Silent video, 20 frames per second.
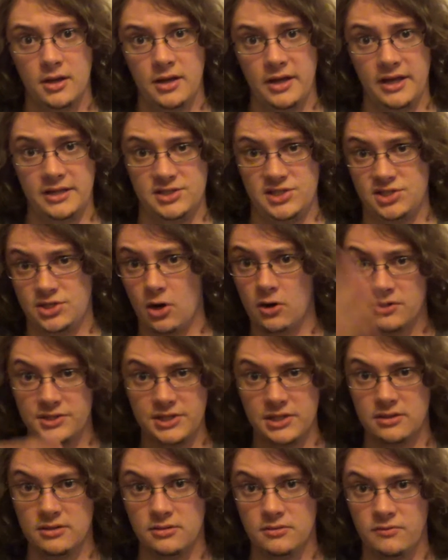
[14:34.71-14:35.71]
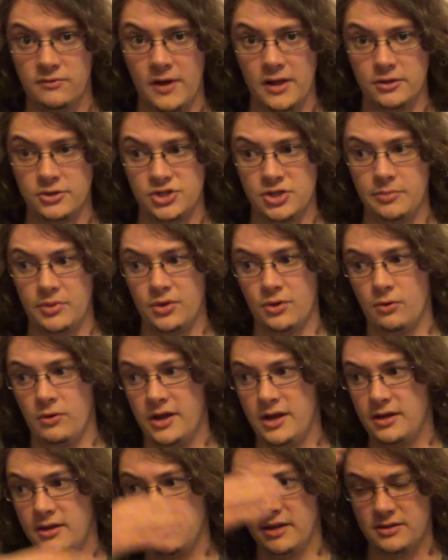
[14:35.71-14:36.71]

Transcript: It starts in Fellowship of the Ring,